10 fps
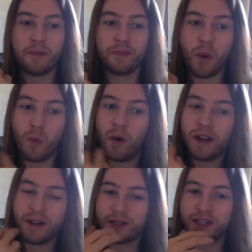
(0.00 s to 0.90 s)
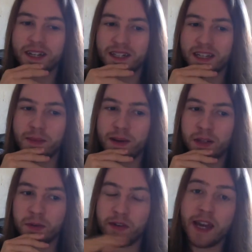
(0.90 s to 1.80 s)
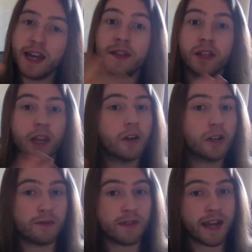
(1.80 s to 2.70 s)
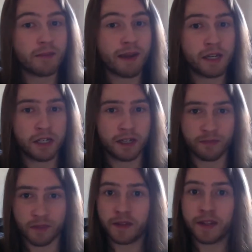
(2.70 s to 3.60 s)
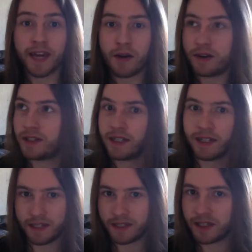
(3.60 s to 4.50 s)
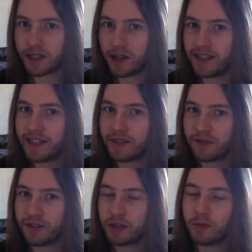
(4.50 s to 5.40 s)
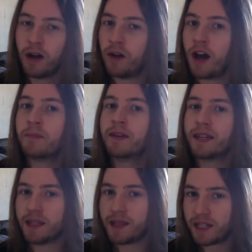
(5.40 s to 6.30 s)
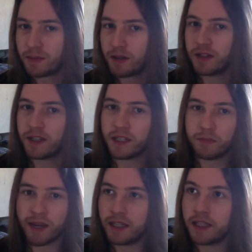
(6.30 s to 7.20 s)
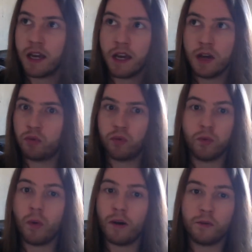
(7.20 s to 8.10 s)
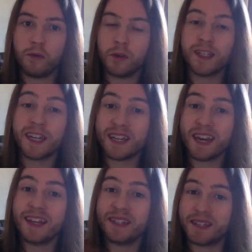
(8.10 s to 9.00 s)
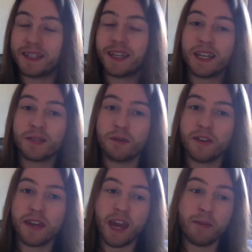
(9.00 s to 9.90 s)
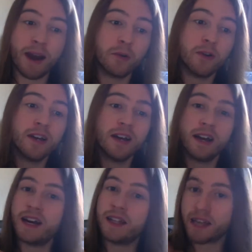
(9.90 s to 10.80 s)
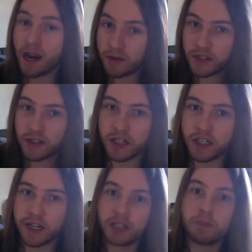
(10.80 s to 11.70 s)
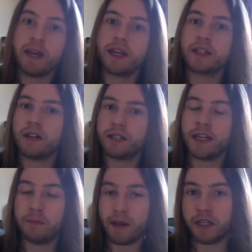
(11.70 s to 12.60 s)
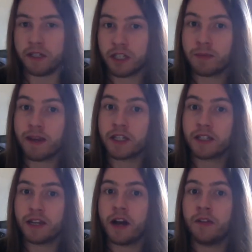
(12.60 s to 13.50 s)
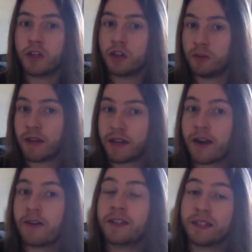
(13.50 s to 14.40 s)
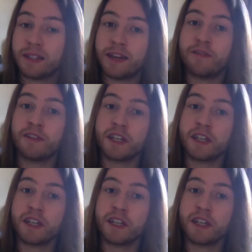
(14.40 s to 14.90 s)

What else can I say about this movie? The look of the animation on the characters, at least, is slightly different as well. I'm guessing that's because it's been, what, 14 years since the last movie came out? The characters are going to change. Pixar's animation, especially on the human characters, has definitely